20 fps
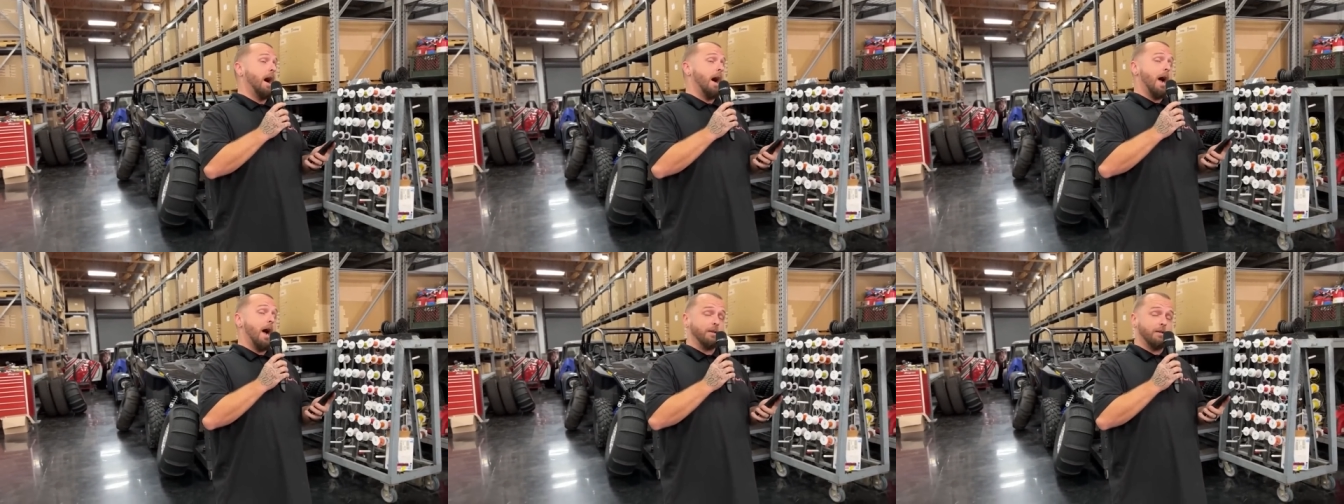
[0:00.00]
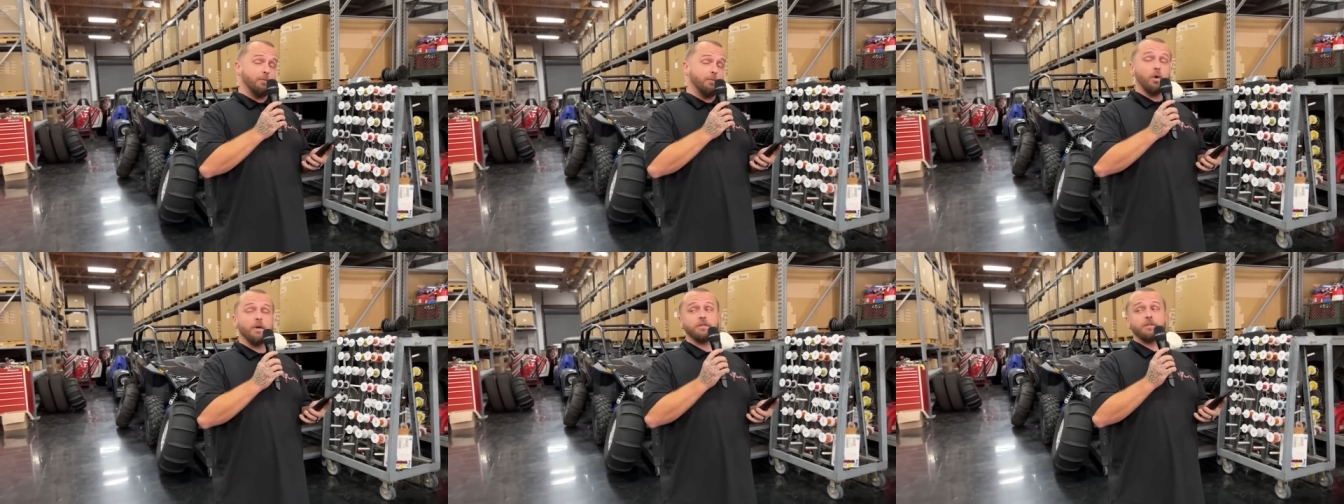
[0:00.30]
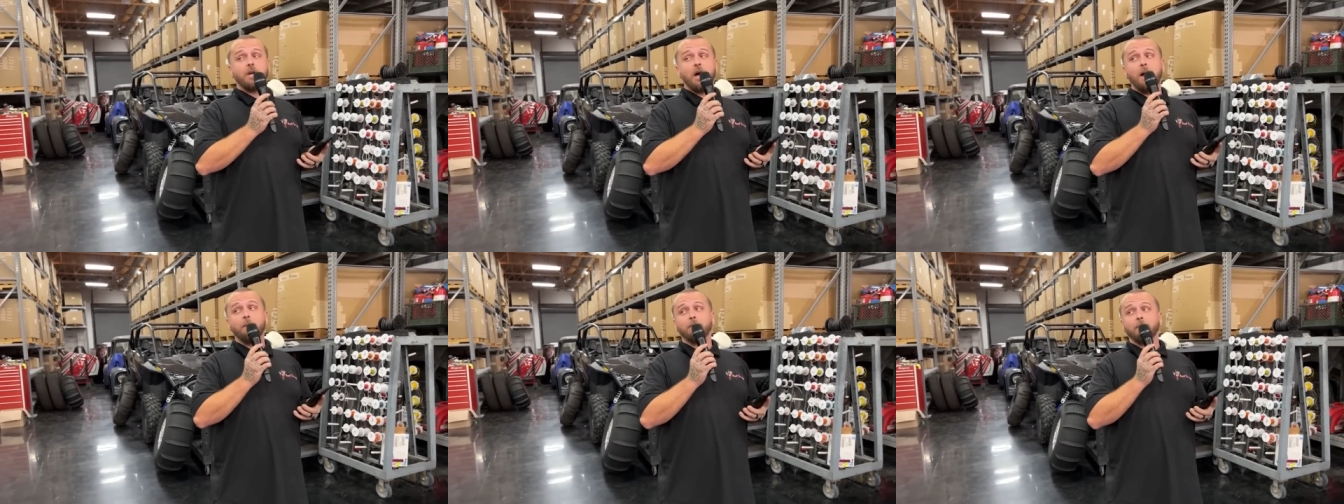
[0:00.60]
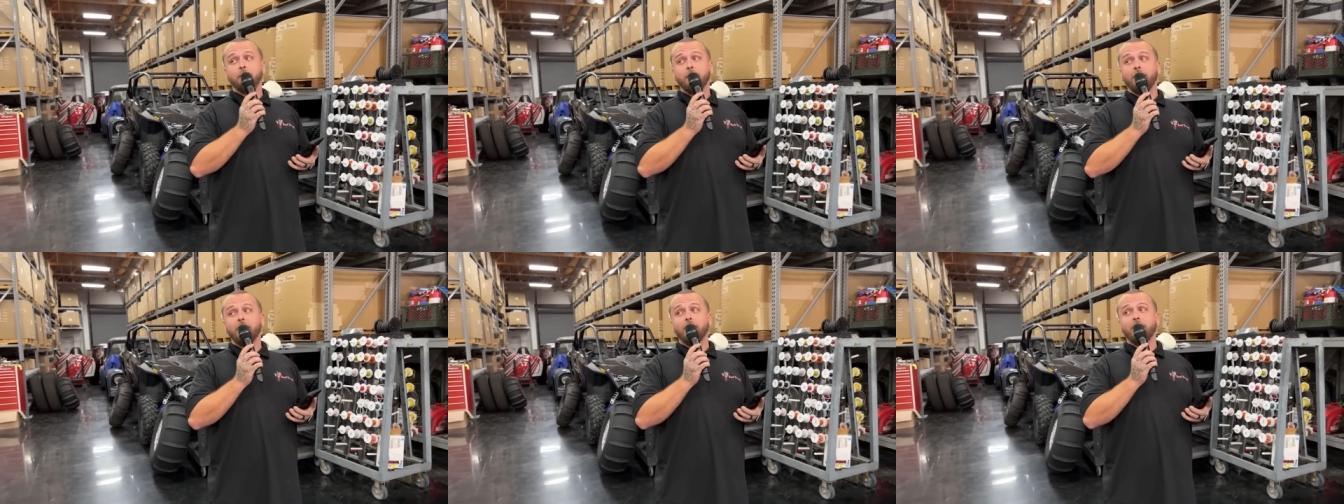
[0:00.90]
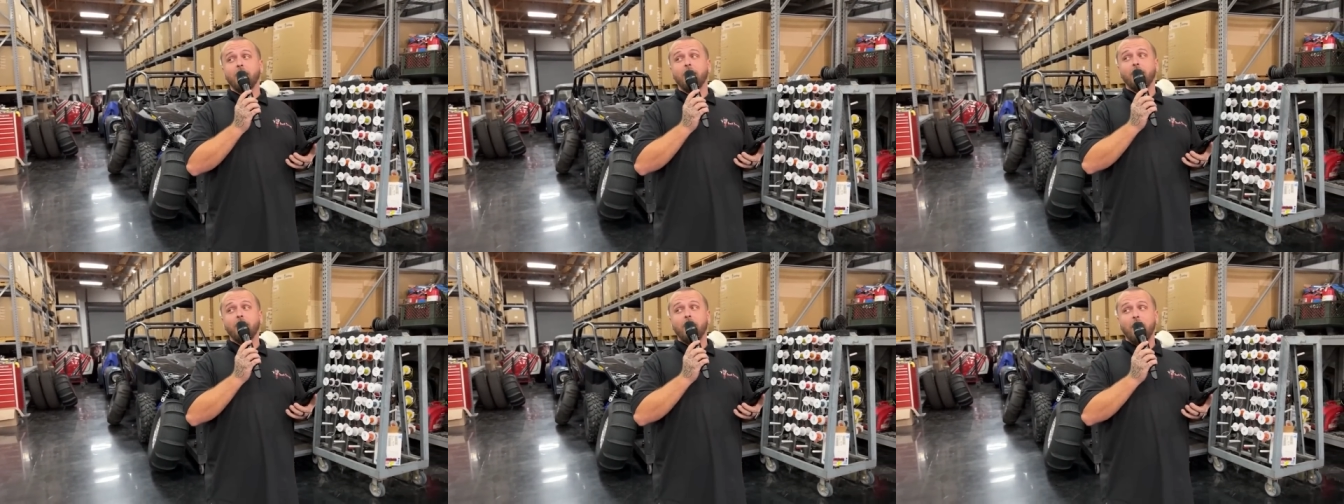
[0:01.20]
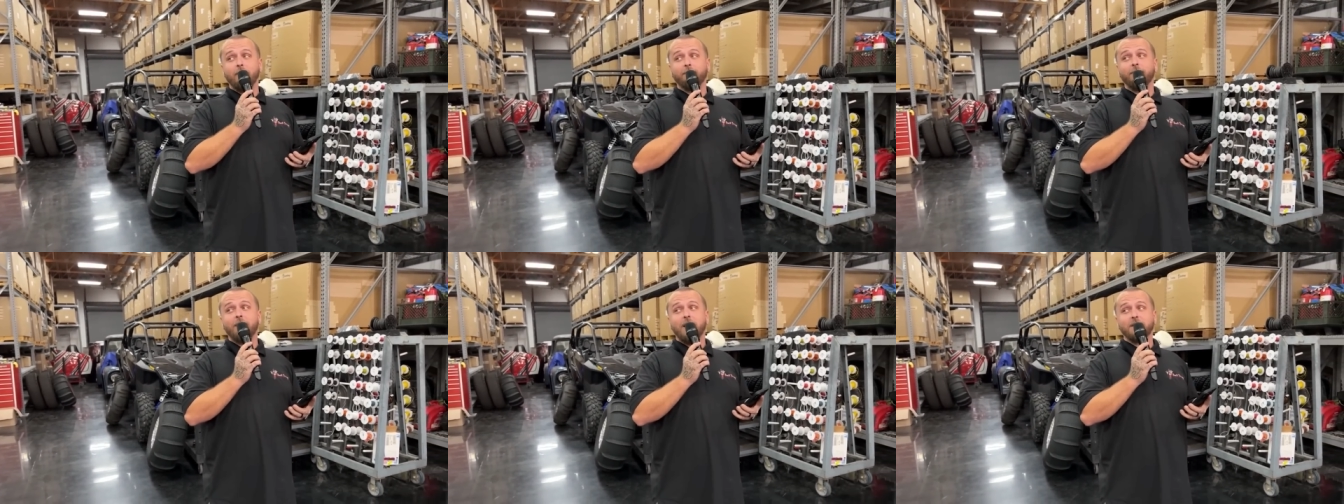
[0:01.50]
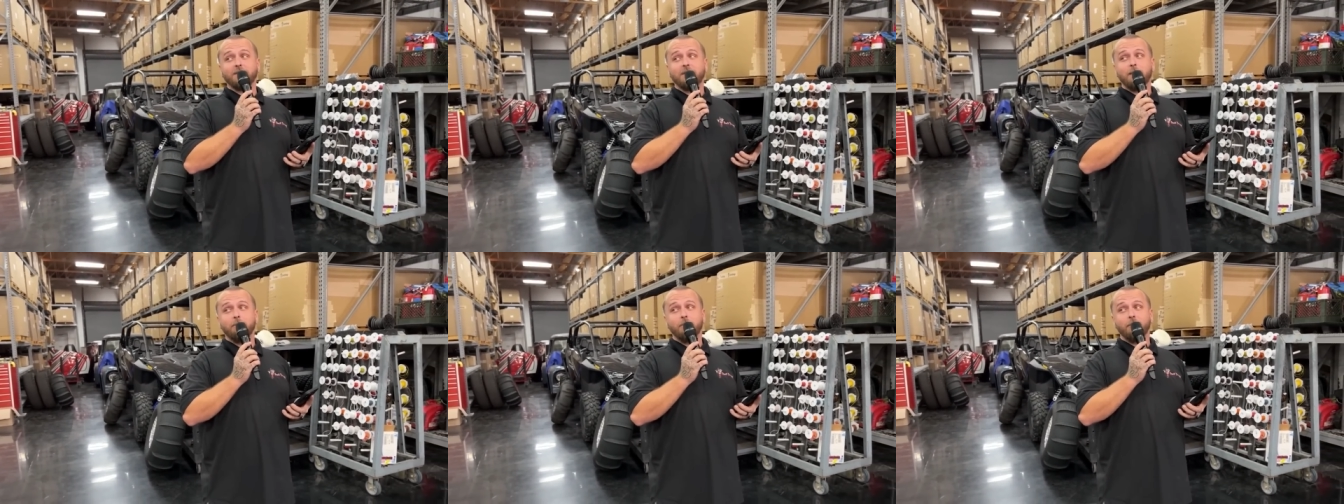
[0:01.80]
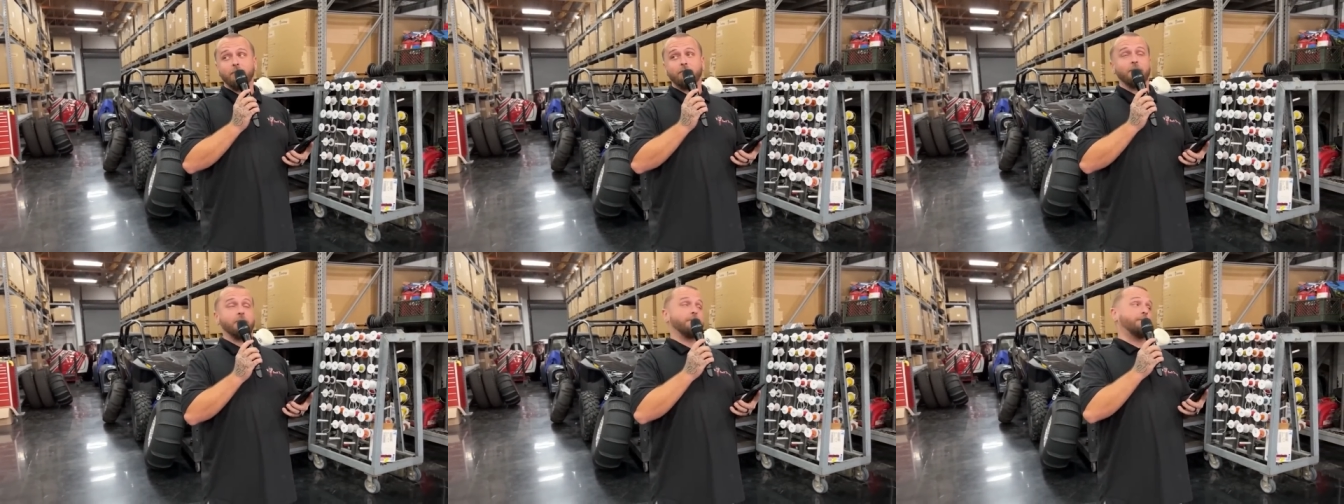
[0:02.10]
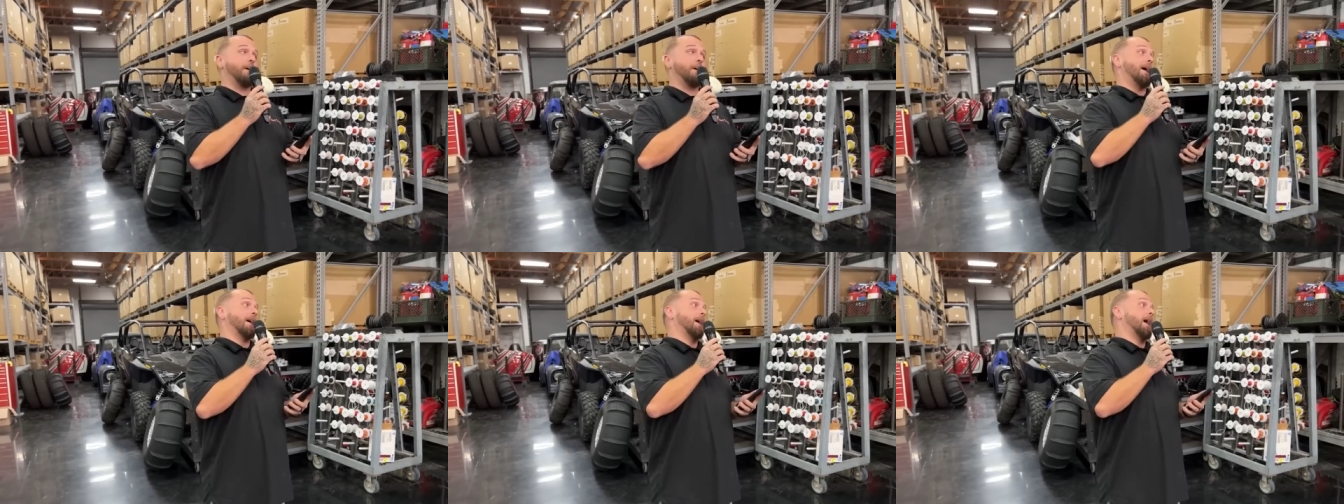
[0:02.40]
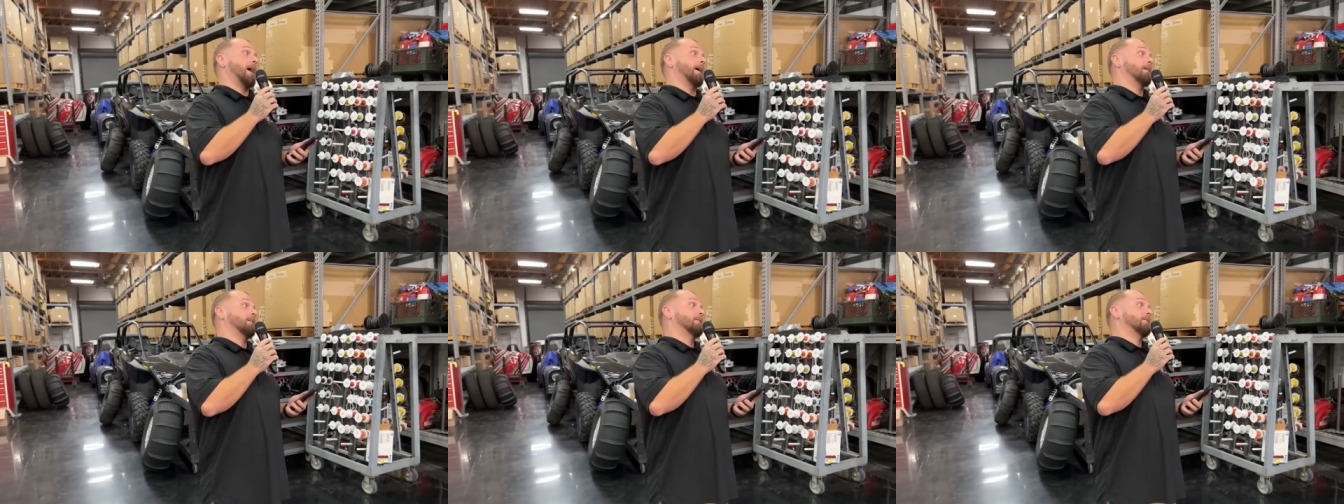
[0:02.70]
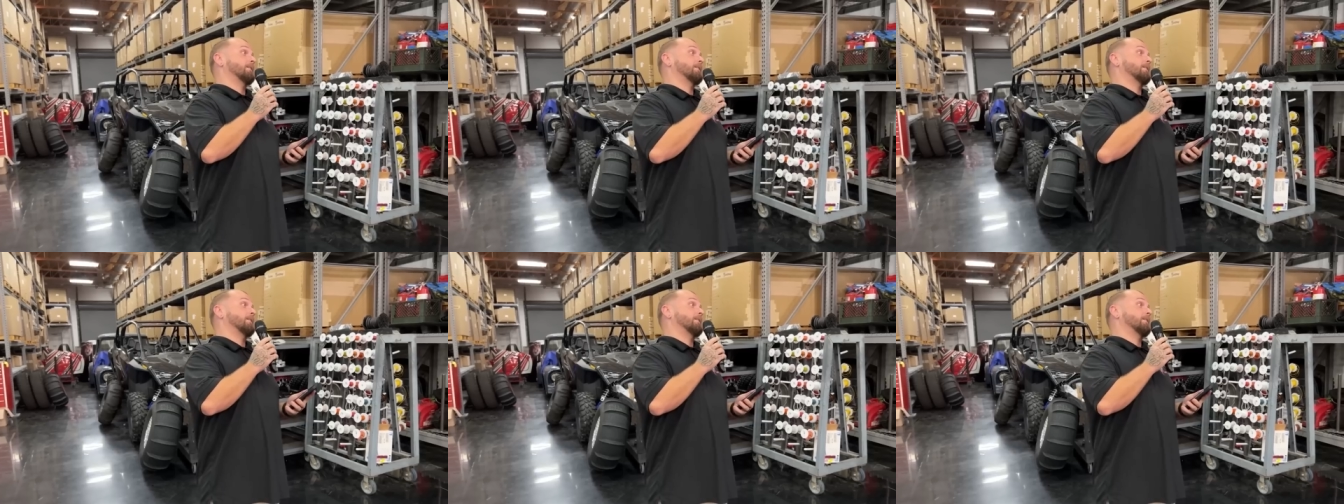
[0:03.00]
I was complimented on how fast I moved for a fat guy.